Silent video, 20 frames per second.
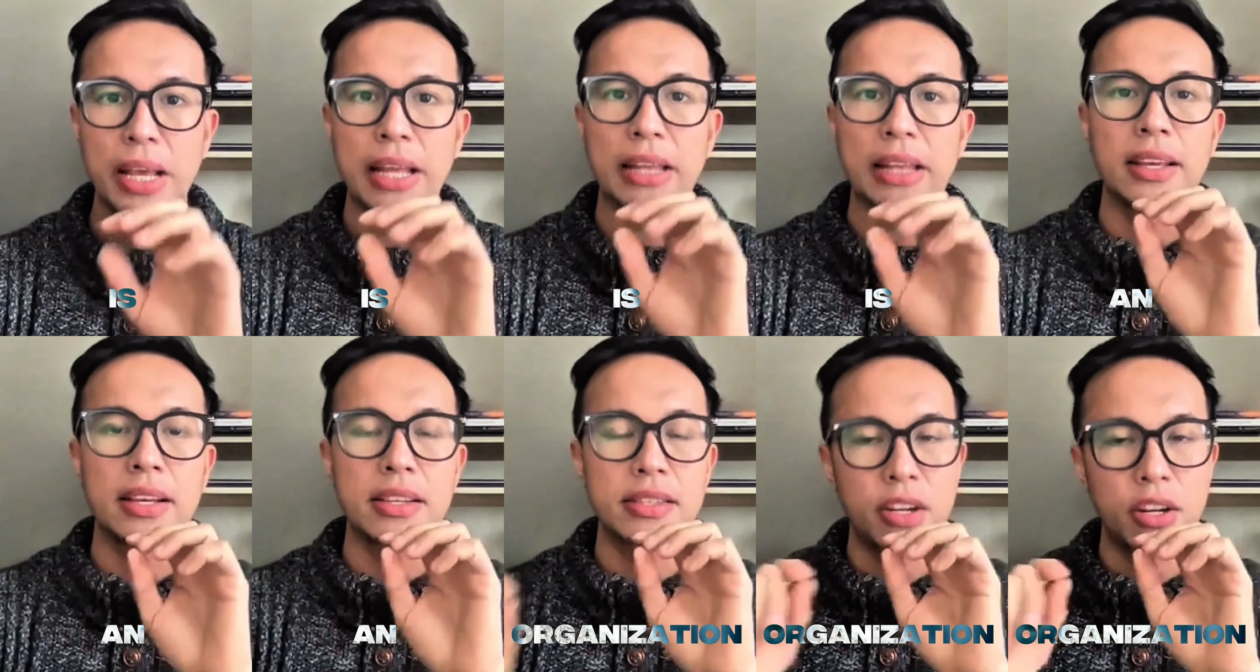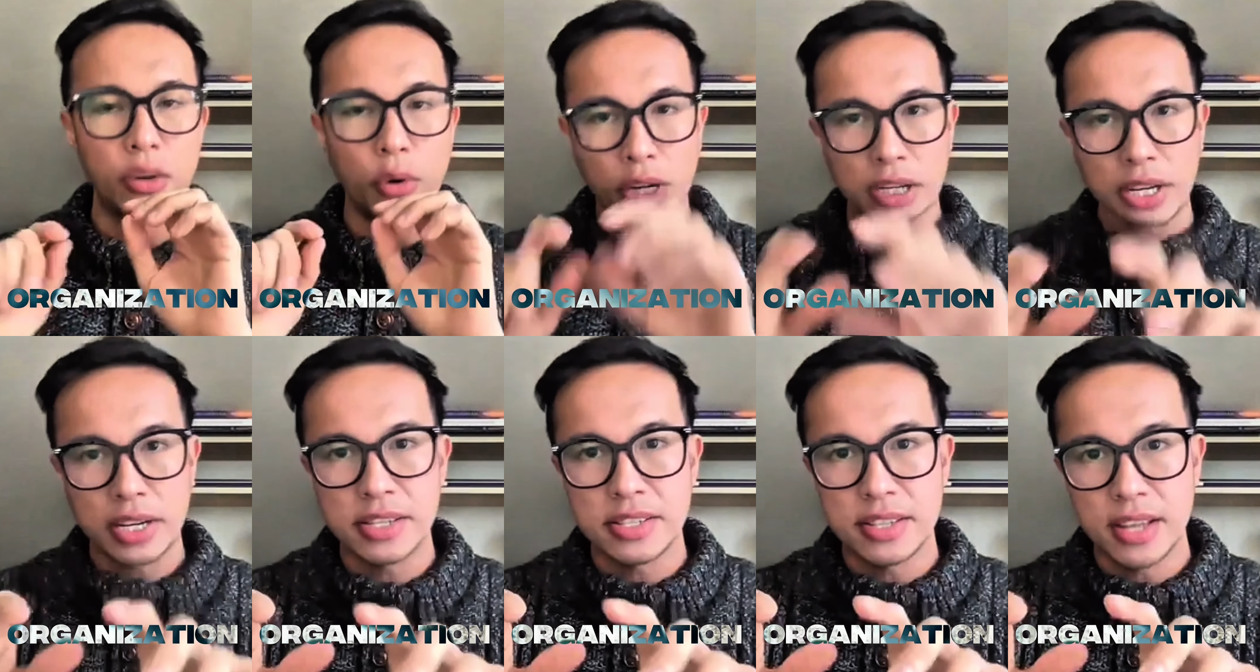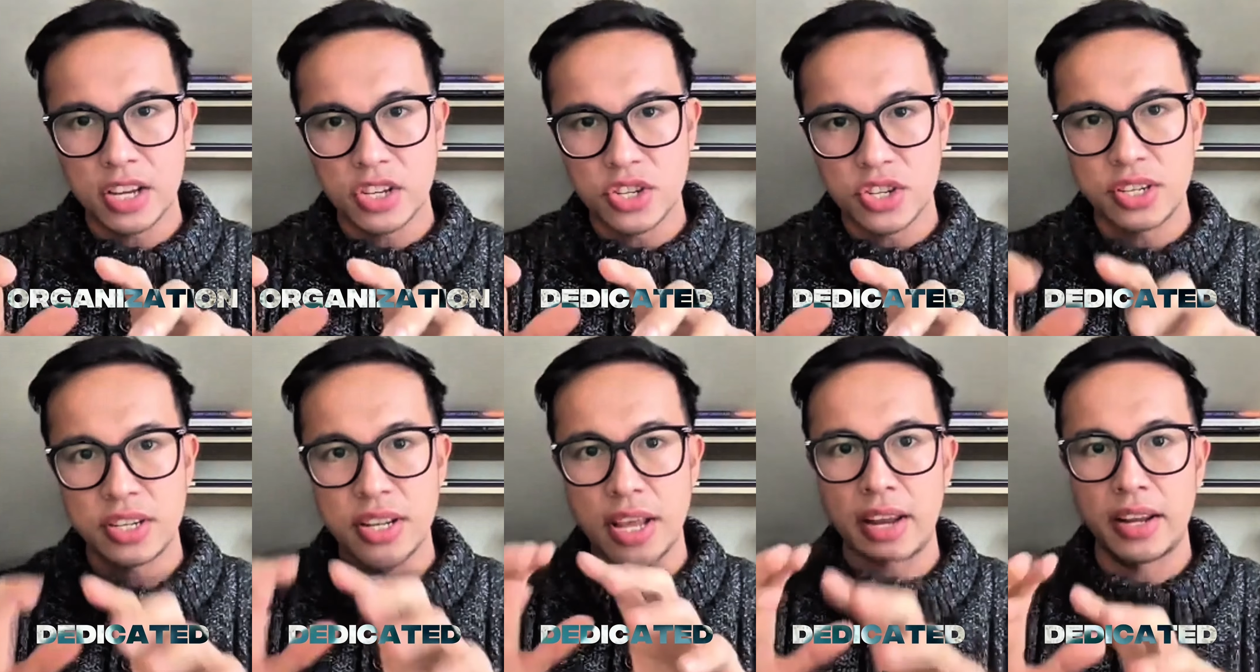is an organization
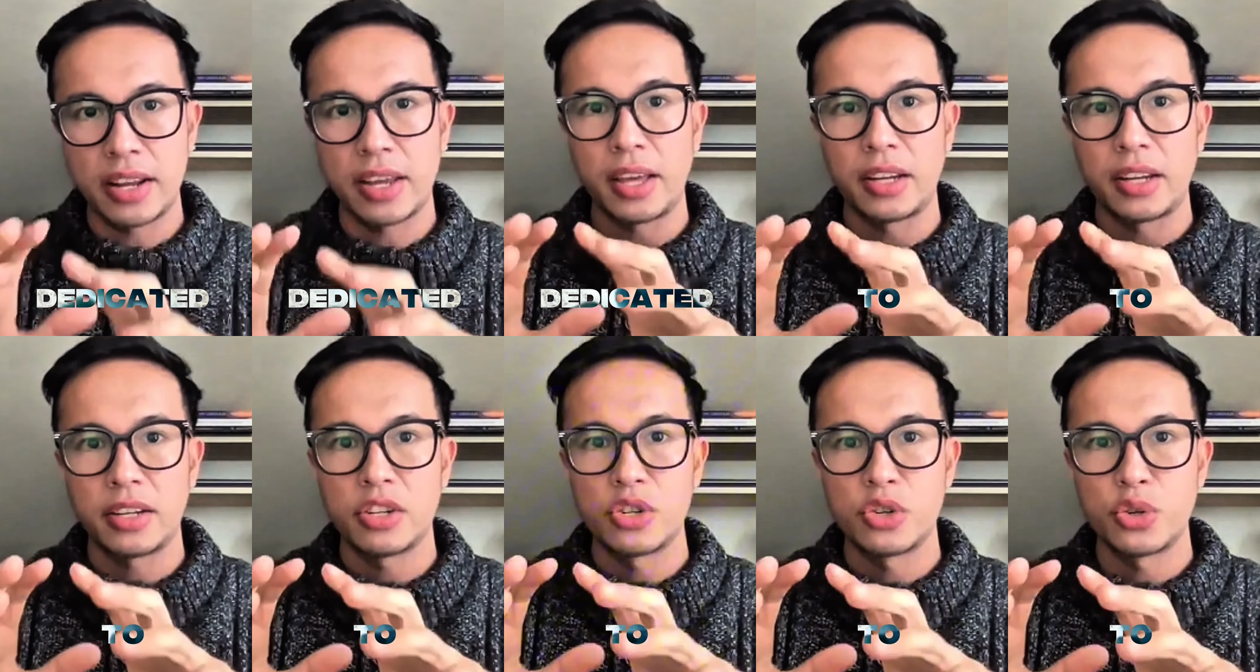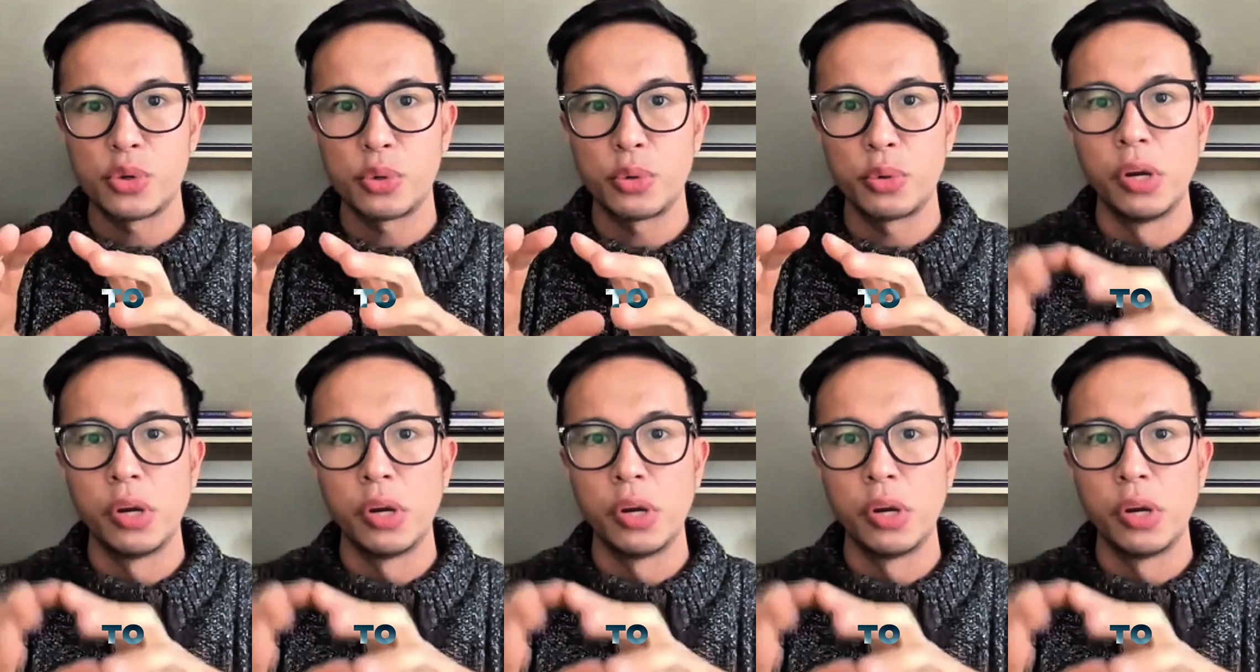dedicated to